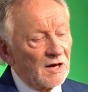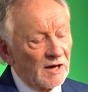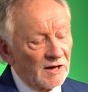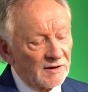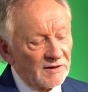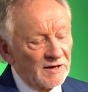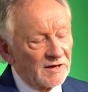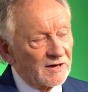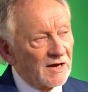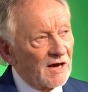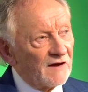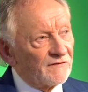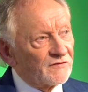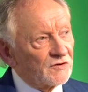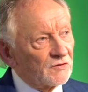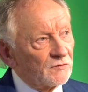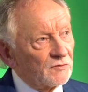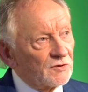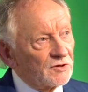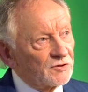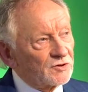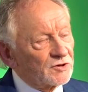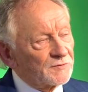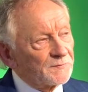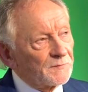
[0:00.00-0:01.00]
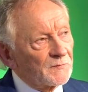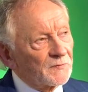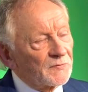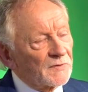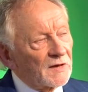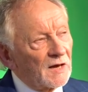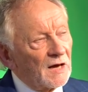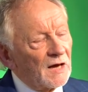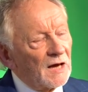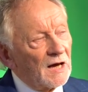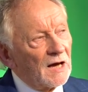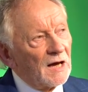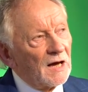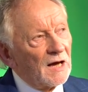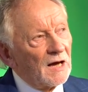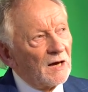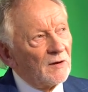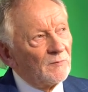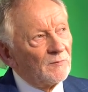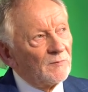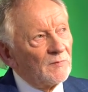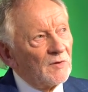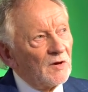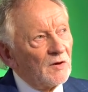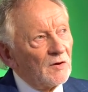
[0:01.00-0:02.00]
And then afterwards,
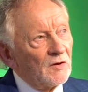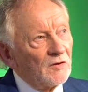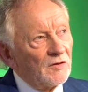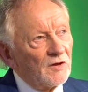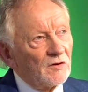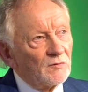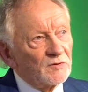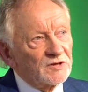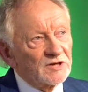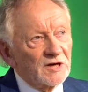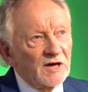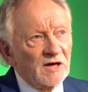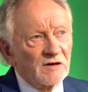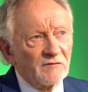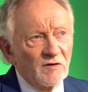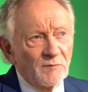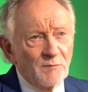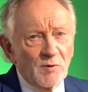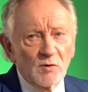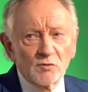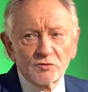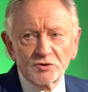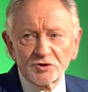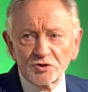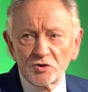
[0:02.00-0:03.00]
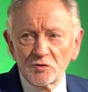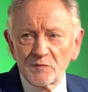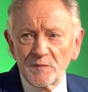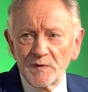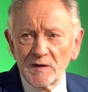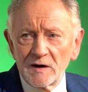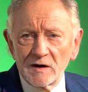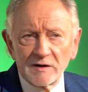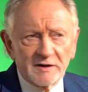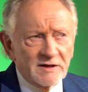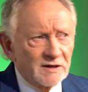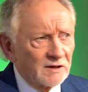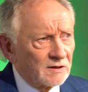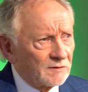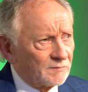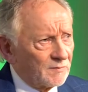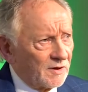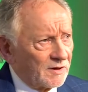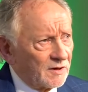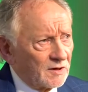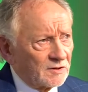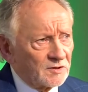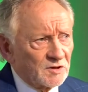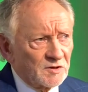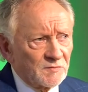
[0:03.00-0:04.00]
um, there was a kind of a post show party in,
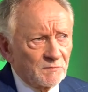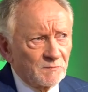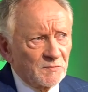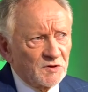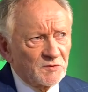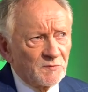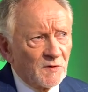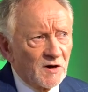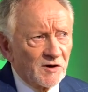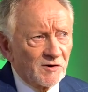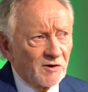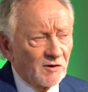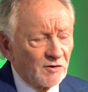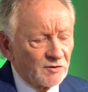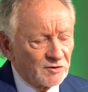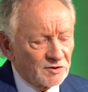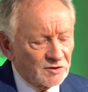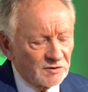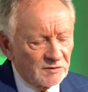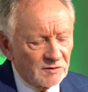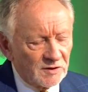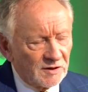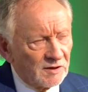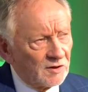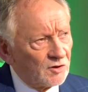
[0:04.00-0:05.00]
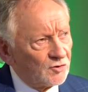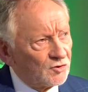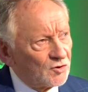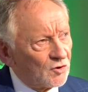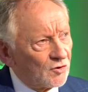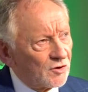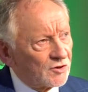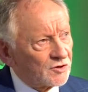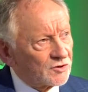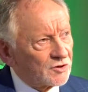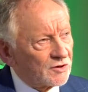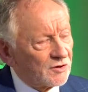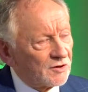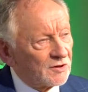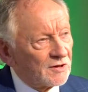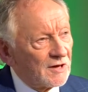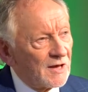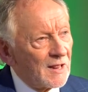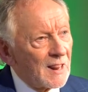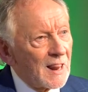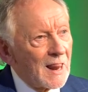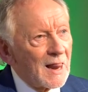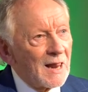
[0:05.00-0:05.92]
in, a smart house in, in, Georgetown.